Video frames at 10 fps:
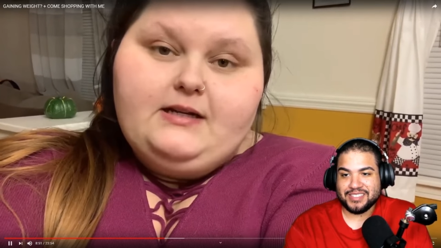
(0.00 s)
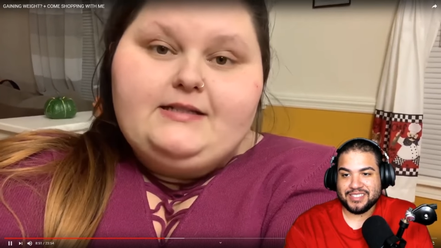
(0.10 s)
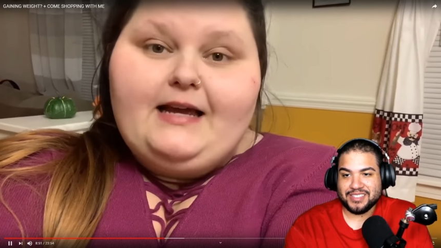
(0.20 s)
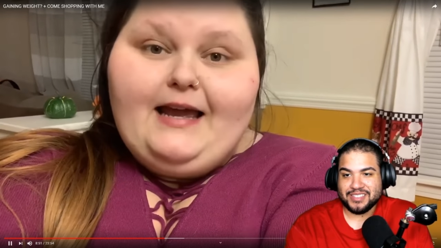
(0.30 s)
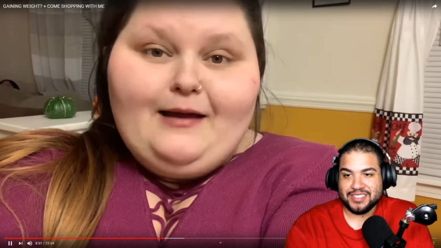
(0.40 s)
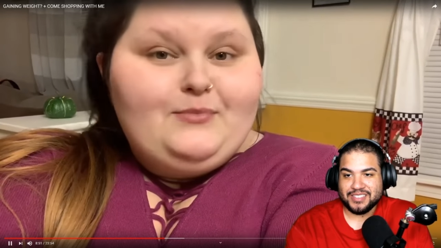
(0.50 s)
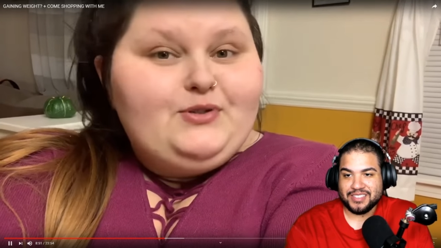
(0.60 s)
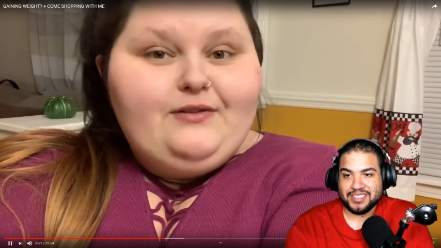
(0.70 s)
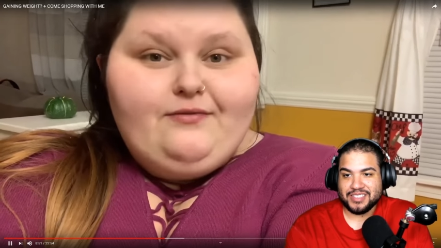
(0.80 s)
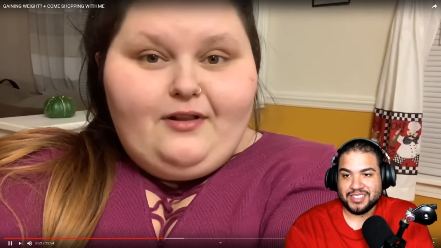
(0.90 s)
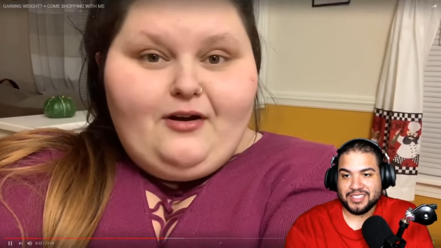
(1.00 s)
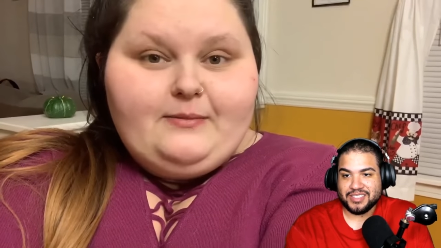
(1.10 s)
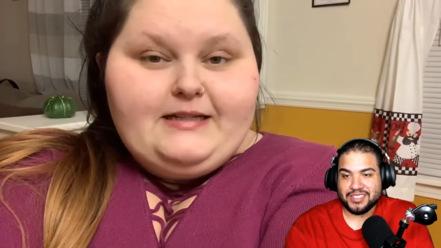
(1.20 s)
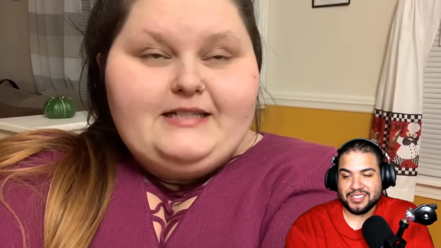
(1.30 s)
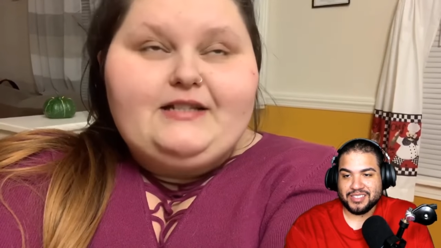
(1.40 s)
Speaker 1: i am doing
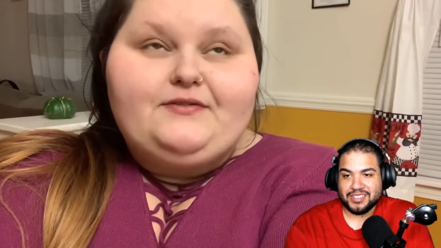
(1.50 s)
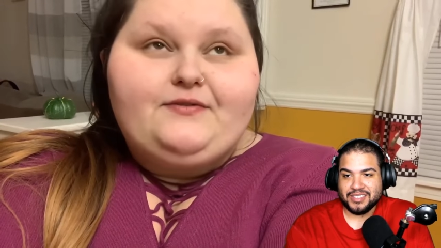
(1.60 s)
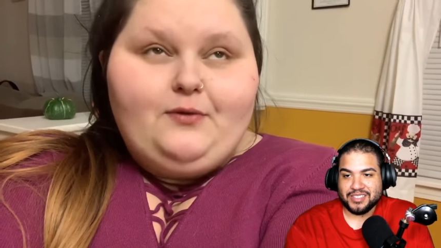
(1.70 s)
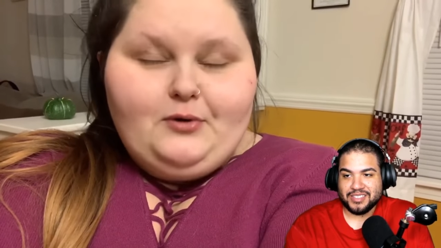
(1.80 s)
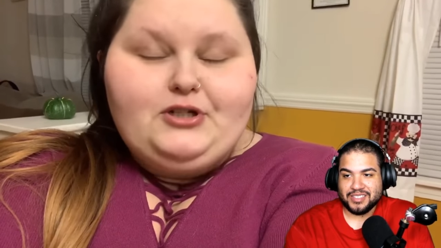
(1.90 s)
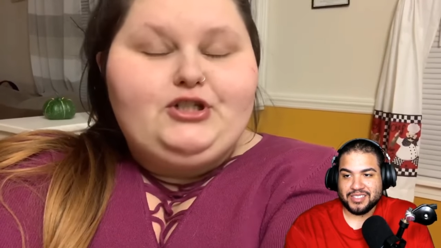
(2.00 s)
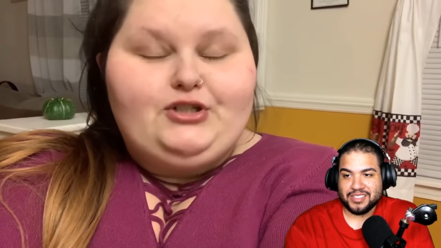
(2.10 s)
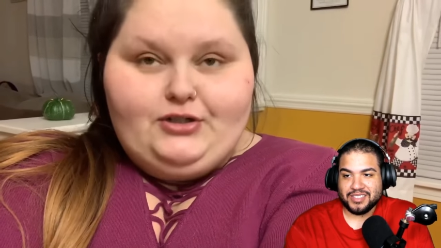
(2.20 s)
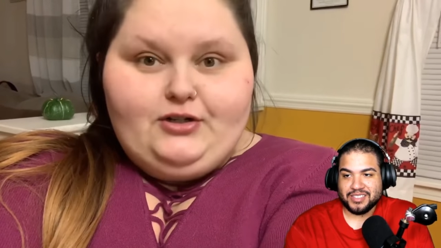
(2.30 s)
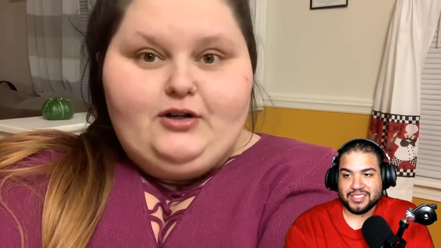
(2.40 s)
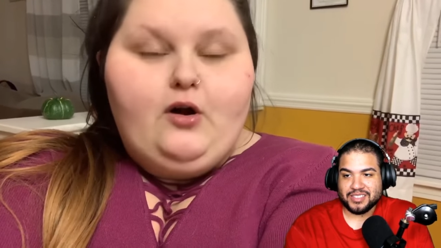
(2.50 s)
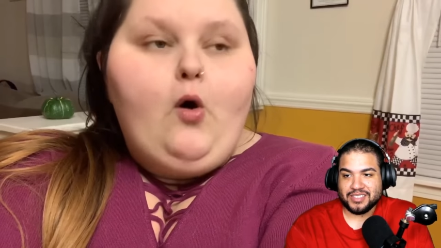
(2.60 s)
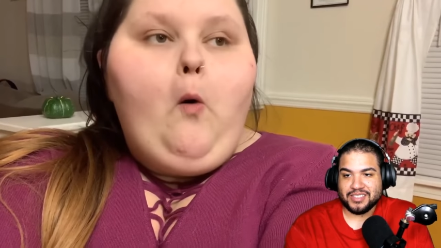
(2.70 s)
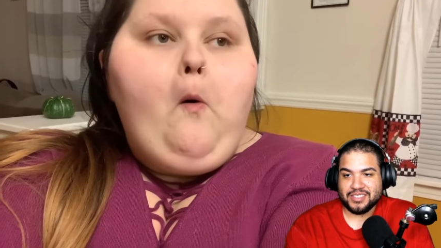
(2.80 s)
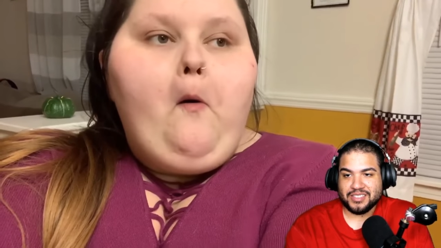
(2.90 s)
vlogmas for sure
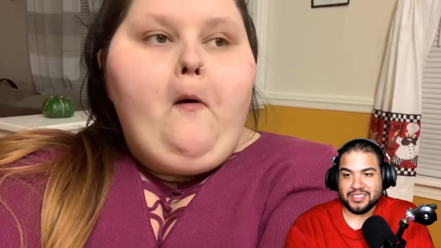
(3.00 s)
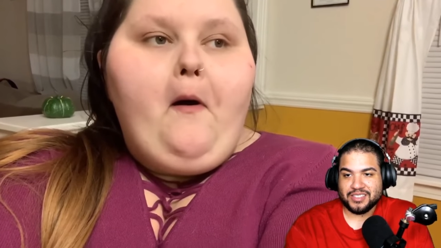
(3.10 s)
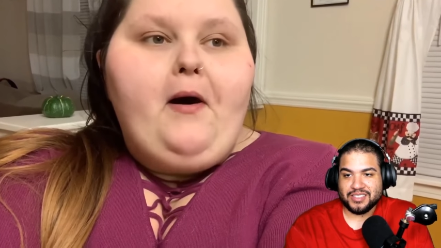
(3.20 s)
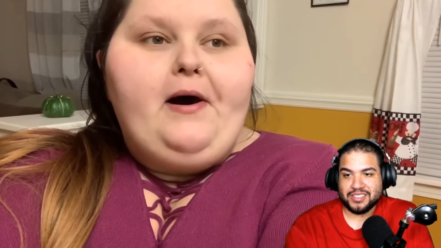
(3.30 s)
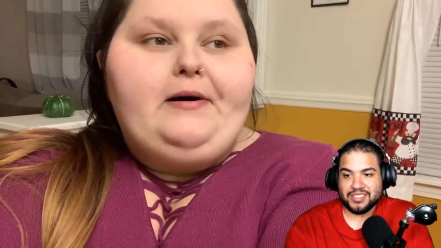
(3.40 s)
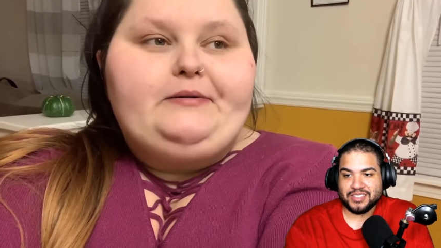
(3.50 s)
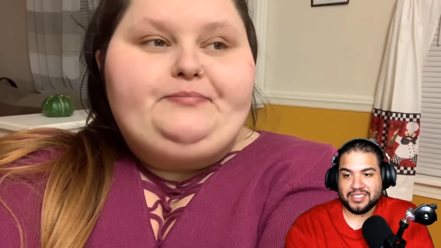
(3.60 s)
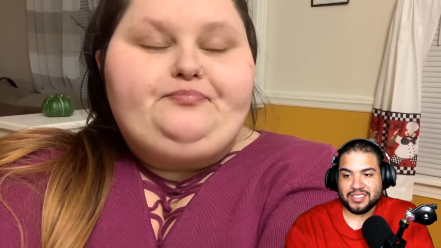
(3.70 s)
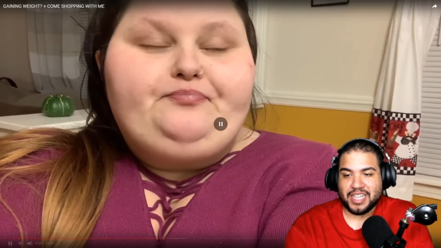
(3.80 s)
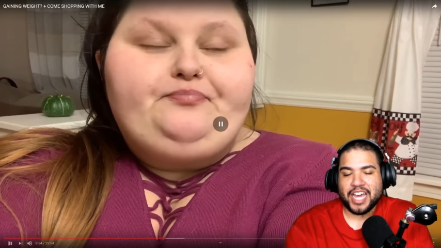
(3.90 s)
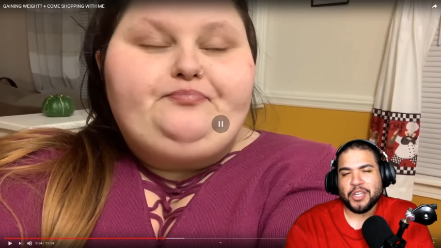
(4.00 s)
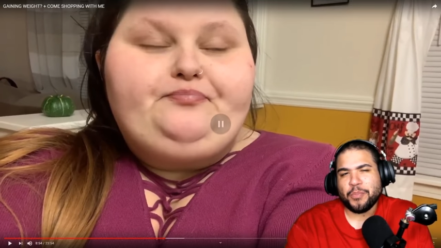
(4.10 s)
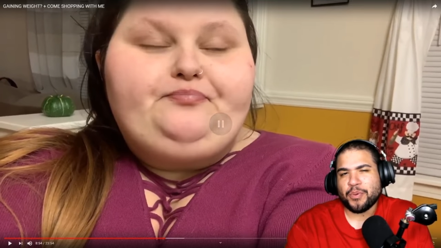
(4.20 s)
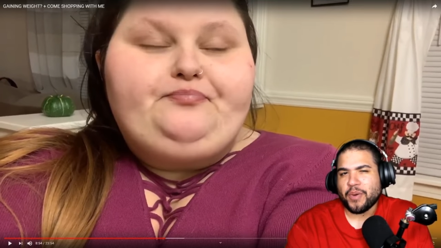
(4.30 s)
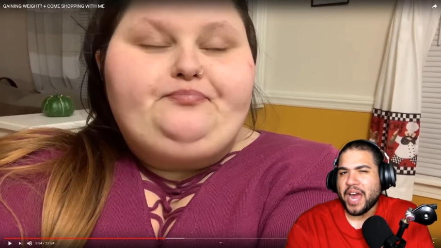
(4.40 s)
um, How do you
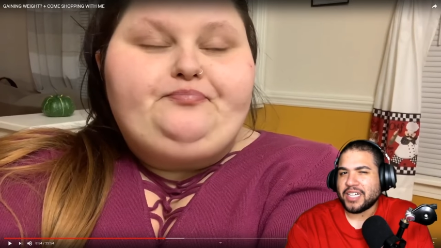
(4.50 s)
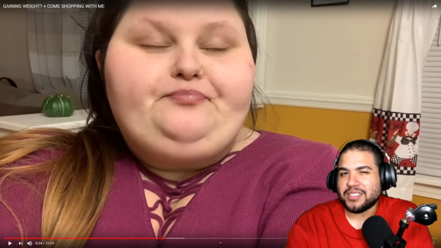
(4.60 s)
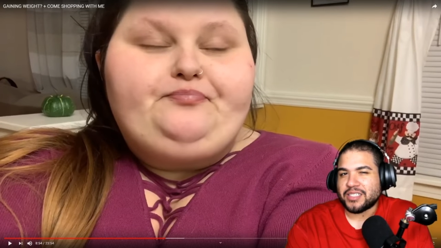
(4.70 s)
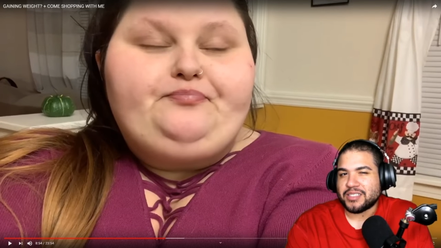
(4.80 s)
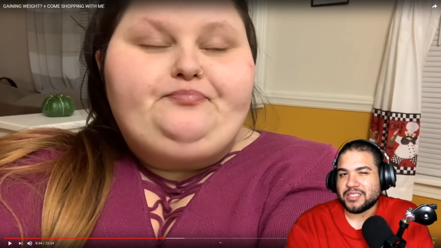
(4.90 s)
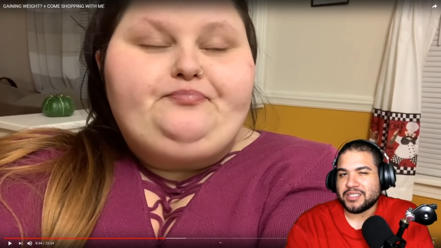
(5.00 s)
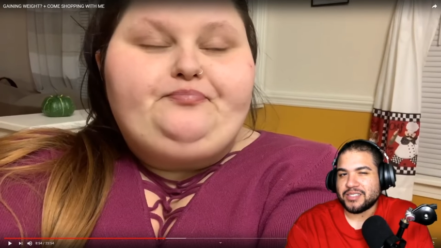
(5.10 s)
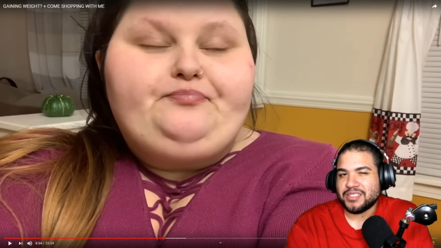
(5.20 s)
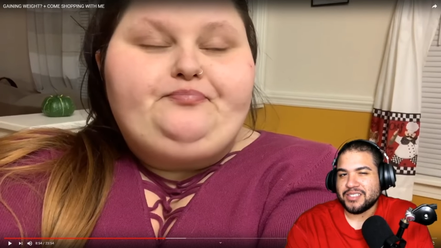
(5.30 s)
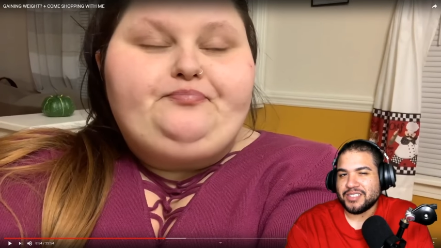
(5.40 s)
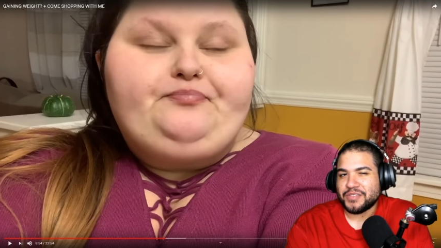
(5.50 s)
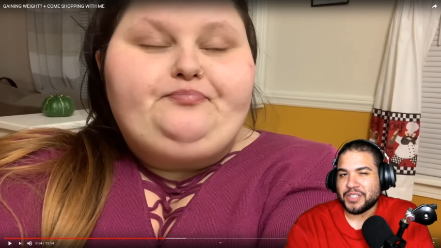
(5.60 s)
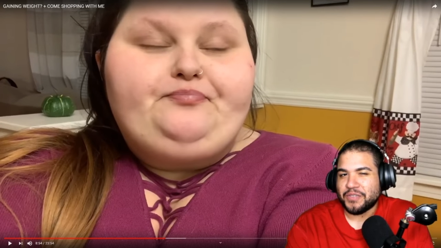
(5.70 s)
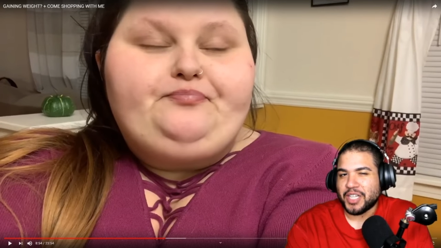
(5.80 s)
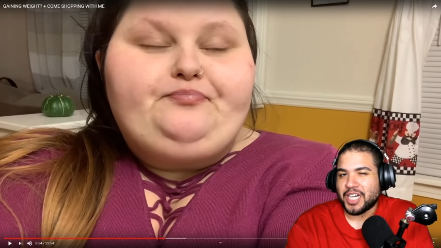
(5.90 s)
Speaker 2: practice
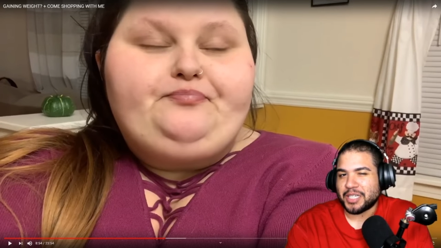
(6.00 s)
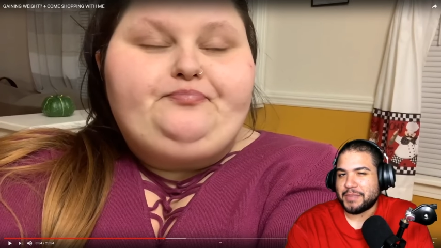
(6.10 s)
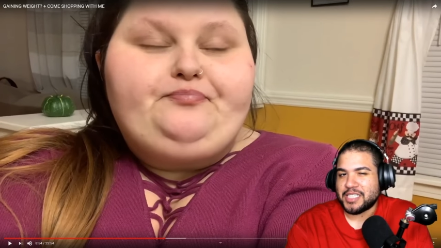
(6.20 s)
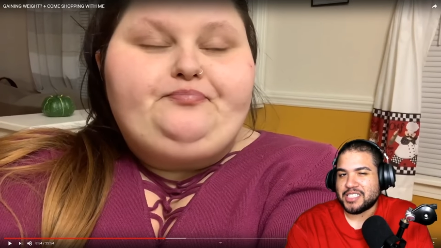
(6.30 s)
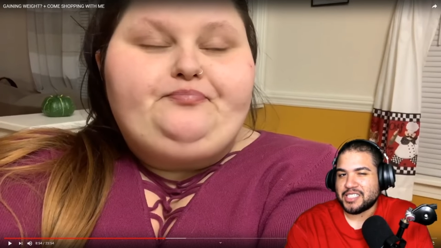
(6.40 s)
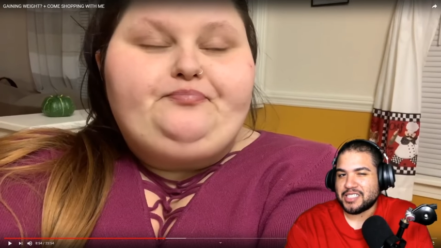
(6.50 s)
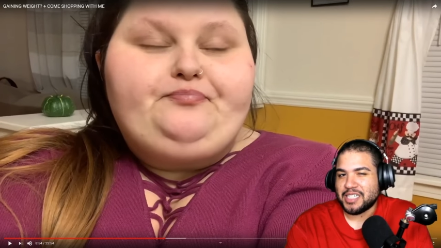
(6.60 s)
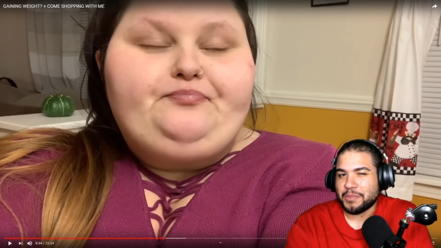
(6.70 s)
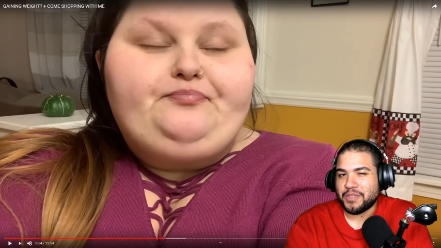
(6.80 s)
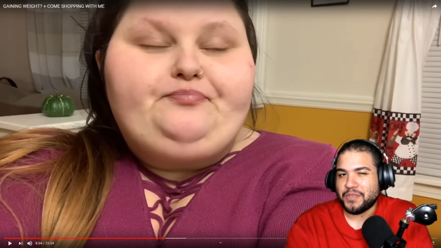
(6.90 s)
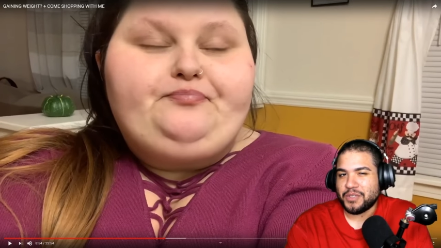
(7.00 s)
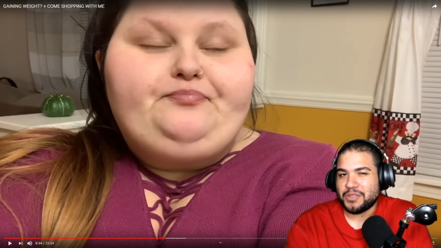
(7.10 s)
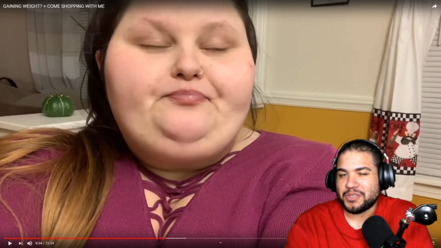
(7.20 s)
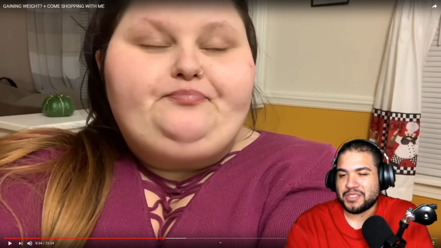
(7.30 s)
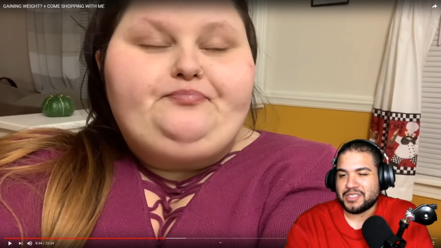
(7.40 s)
for Vlogmas? I'm
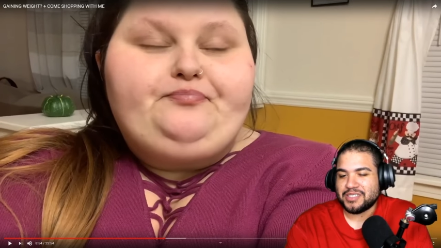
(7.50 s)
confused.